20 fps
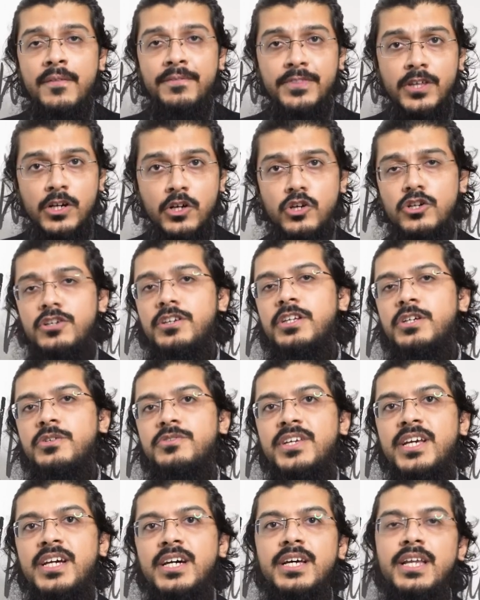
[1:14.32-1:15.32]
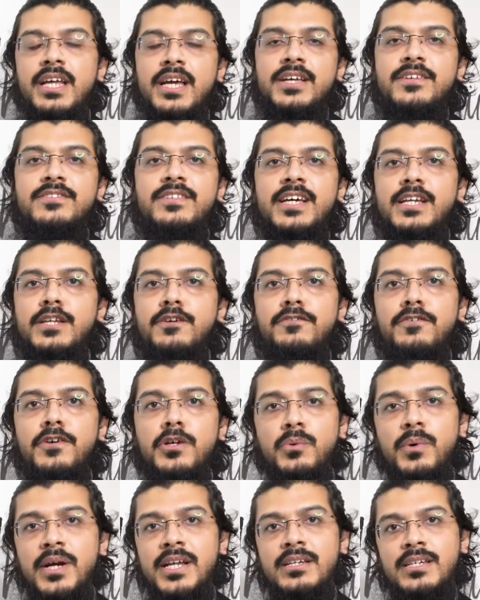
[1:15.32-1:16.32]
The good news here is that if
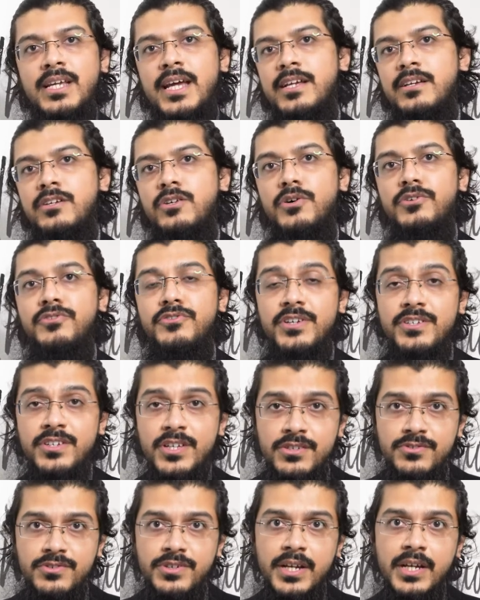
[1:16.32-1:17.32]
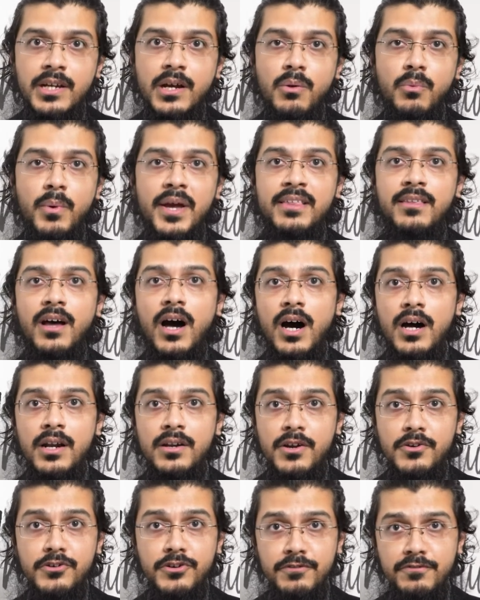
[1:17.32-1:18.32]
you intend on registering with our
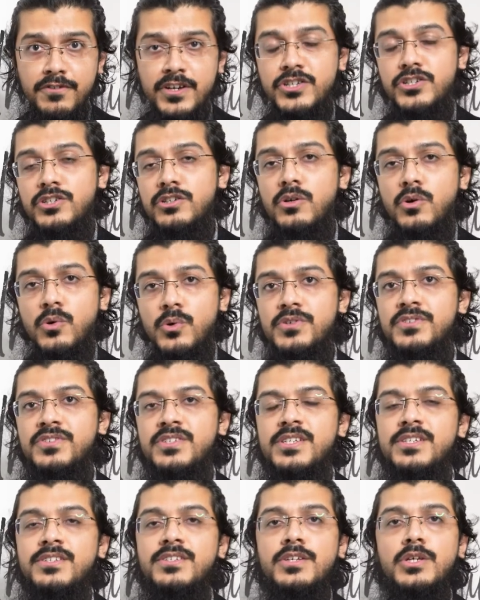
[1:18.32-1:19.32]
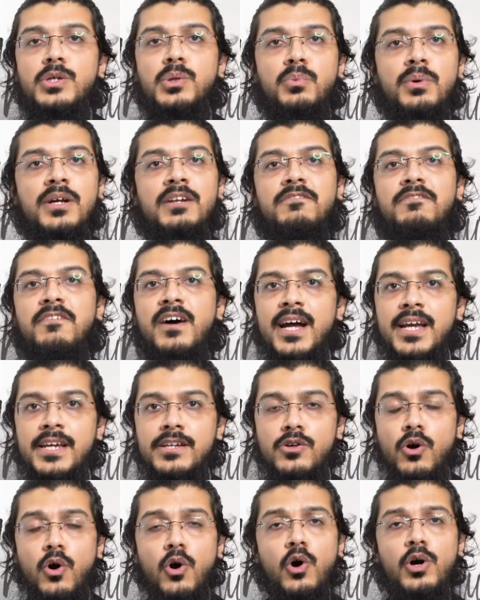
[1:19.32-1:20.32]
revision courses, you will
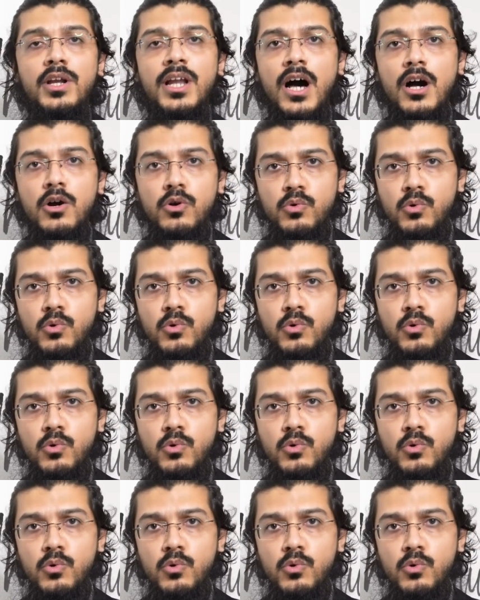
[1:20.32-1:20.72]
find all our